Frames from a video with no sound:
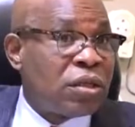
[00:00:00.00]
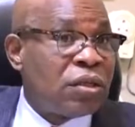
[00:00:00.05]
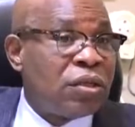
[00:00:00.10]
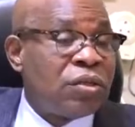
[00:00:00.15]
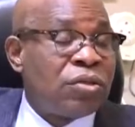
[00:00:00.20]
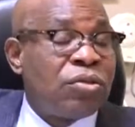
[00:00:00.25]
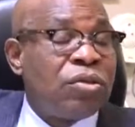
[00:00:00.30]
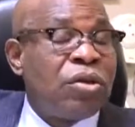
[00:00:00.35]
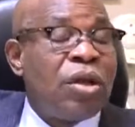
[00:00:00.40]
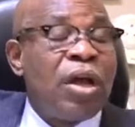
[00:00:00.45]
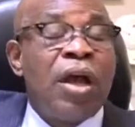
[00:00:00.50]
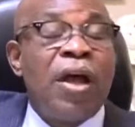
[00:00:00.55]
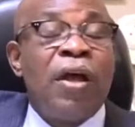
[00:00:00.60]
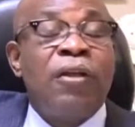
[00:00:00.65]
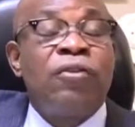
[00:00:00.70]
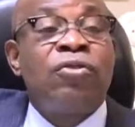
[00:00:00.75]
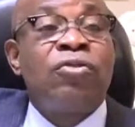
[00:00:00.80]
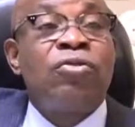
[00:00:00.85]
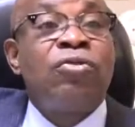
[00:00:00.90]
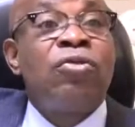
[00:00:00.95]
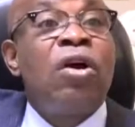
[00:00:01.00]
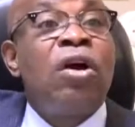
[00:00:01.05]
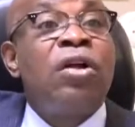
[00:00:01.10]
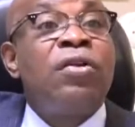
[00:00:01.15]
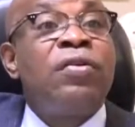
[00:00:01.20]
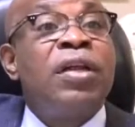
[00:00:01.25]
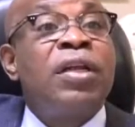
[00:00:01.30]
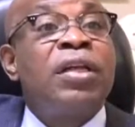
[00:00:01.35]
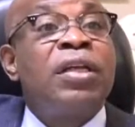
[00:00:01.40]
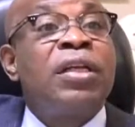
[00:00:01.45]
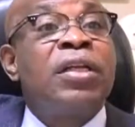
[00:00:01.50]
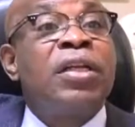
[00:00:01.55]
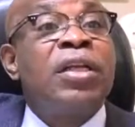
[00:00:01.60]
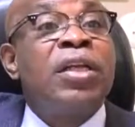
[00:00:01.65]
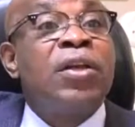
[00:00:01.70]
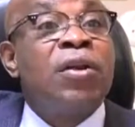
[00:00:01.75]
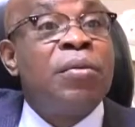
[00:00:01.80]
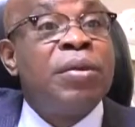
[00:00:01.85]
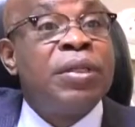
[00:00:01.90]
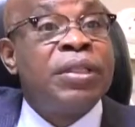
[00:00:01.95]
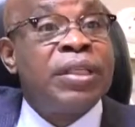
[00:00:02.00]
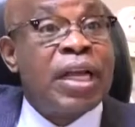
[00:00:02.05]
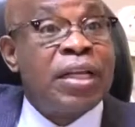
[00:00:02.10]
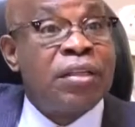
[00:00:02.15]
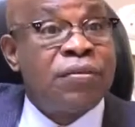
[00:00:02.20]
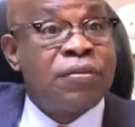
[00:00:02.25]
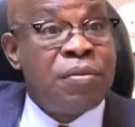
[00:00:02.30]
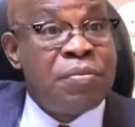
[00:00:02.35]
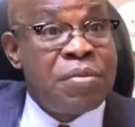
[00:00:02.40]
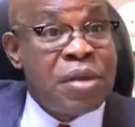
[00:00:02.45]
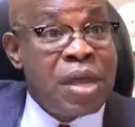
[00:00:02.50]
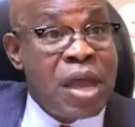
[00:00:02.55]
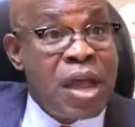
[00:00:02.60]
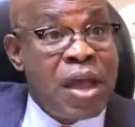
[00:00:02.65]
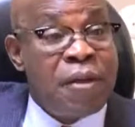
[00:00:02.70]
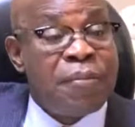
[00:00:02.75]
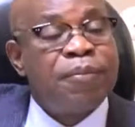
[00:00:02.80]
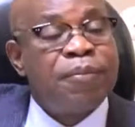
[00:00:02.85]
200 kilometers from here.